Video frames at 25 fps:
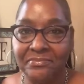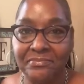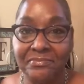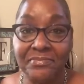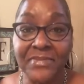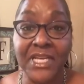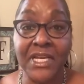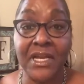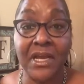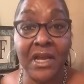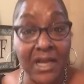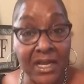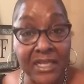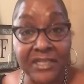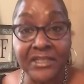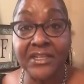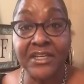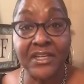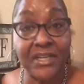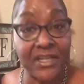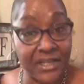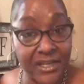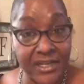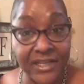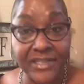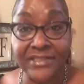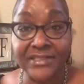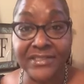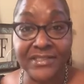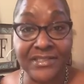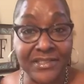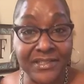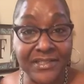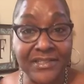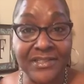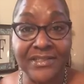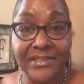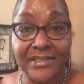The
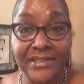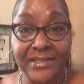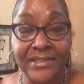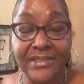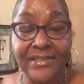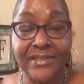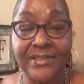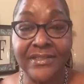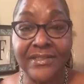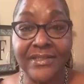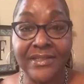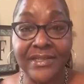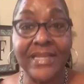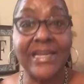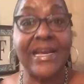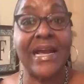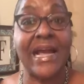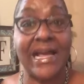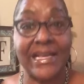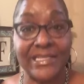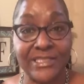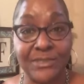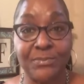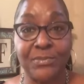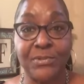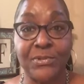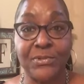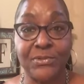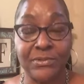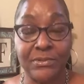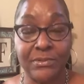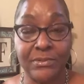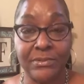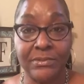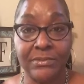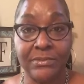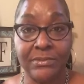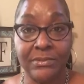uncut gospel.
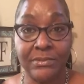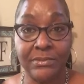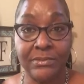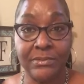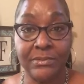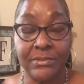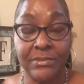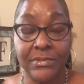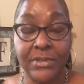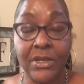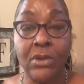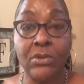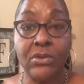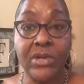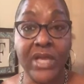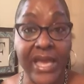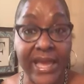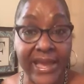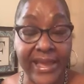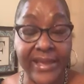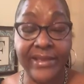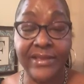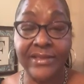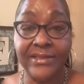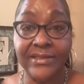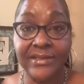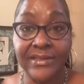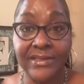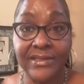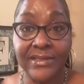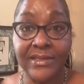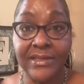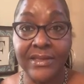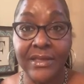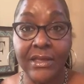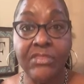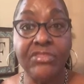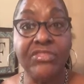Okay?
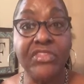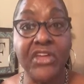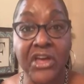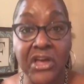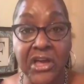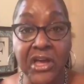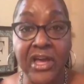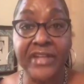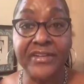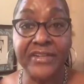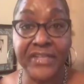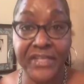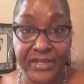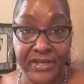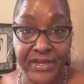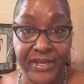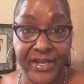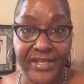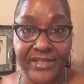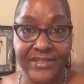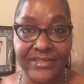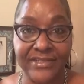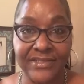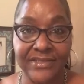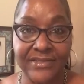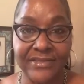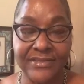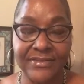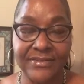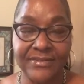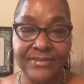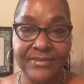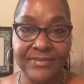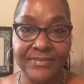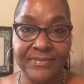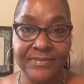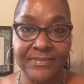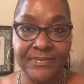The uncut.
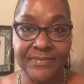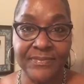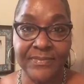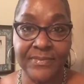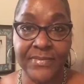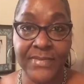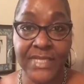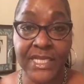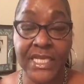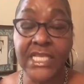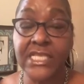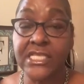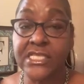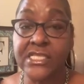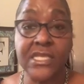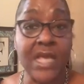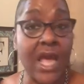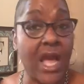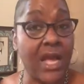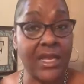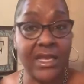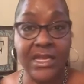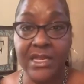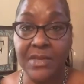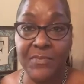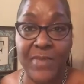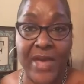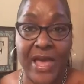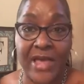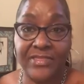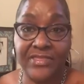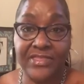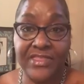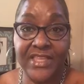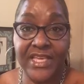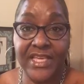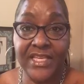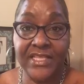He's talking
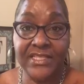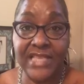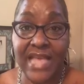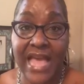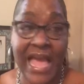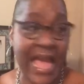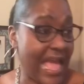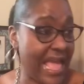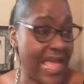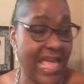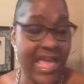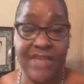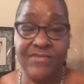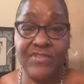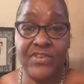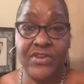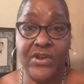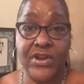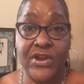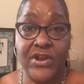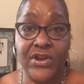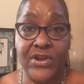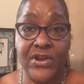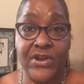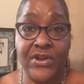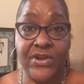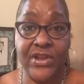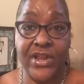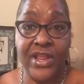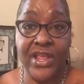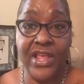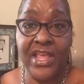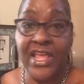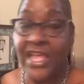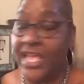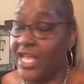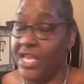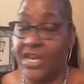about things I haven't heard
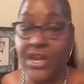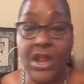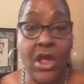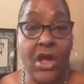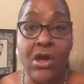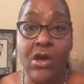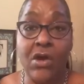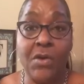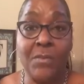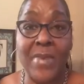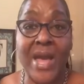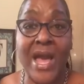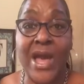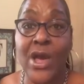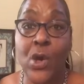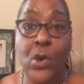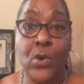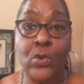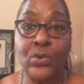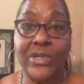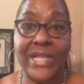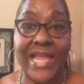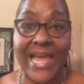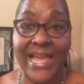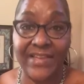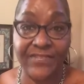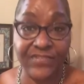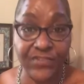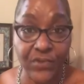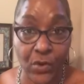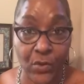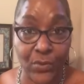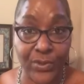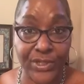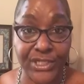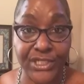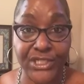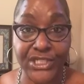in all my whole life
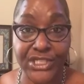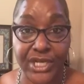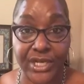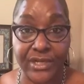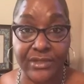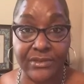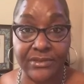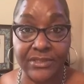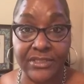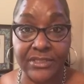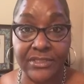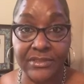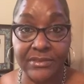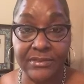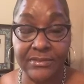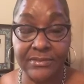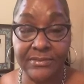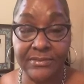going to church.